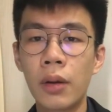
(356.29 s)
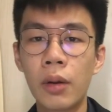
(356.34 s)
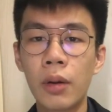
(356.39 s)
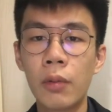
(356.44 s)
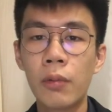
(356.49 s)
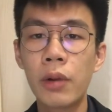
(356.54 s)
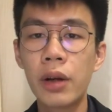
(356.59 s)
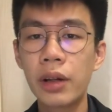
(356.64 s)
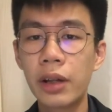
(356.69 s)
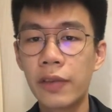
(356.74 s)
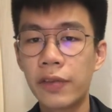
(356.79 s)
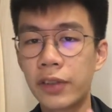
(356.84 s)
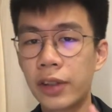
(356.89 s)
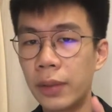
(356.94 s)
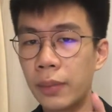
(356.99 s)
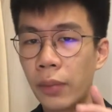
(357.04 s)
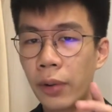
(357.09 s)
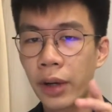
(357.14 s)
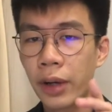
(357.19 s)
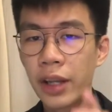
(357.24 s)
where if the
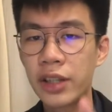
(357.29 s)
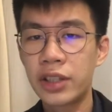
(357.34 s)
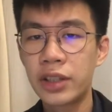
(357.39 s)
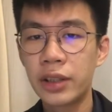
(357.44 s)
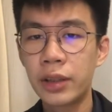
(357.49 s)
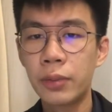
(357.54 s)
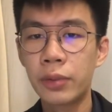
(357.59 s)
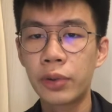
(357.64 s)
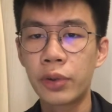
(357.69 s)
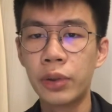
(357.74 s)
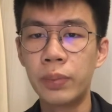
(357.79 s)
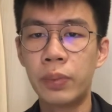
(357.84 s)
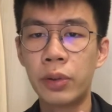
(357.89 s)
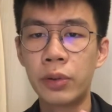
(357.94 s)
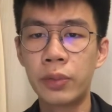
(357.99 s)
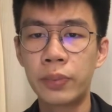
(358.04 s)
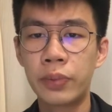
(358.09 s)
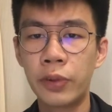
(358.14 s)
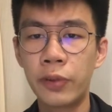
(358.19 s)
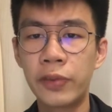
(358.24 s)
mortgagor could
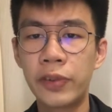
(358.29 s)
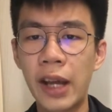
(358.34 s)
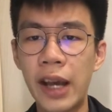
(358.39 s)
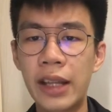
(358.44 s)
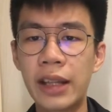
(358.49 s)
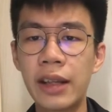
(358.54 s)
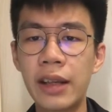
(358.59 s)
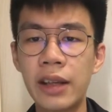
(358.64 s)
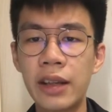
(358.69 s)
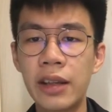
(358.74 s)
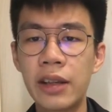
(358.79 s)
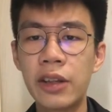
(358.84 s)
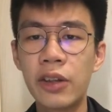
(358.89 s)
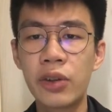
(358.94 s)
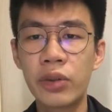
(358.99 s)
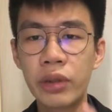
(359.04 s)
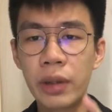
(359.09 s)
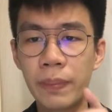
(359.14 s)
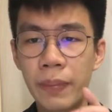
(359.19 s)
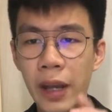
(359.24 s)
prove that he
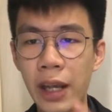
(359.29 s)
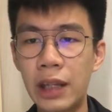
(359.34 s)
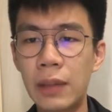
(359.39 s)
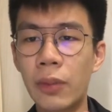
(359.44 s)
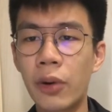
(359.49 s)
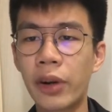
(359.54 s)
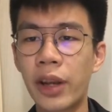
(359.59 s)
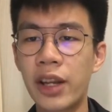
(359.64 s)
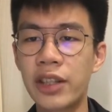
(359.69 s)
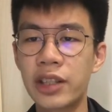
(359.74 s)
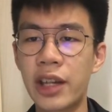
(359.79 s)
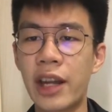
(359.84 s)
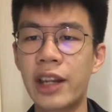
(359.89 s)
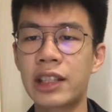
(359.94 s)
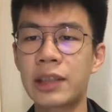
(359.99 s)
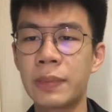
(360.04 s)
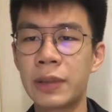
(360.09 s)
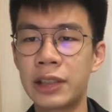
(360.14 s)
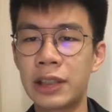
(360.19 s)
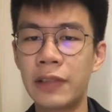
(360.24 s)
could repay the mortgage at a
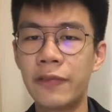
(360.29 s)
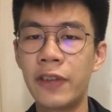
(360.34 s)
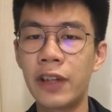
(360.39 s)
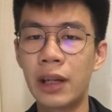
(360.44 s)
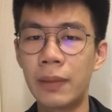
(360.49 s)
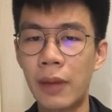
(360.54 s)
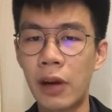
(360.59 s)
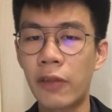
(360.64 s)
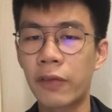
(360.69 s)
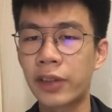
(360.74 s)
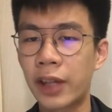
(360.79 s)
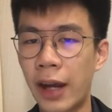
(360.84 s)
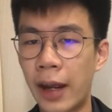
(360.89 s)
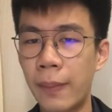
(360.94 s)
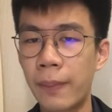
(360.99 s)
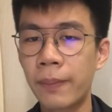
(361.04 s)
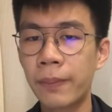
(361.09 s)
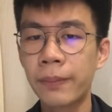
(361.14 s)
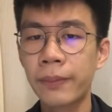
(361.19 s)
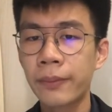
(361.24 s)
specific amount of
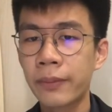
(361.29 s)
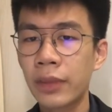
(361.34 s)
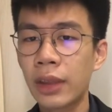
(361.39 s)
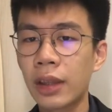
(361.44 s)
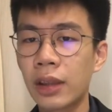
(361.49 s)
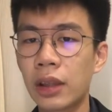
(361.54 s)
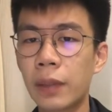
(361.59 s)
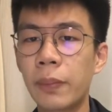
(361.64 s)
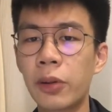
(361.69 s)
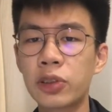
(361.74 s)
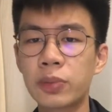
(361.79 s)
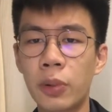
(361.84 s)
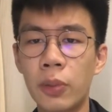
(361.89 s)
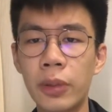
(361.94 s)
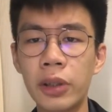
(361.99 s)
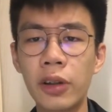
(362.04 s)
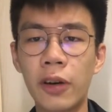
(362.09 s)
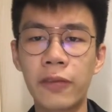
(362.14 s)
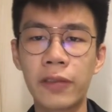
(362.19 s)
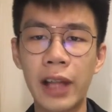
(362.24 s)
time, the
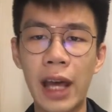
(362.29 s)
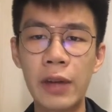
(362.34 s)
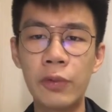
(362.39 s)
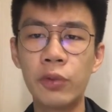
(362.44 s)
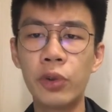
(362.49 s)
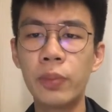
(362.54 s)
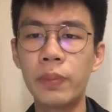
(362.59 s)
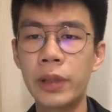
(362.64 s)
postponement of land would be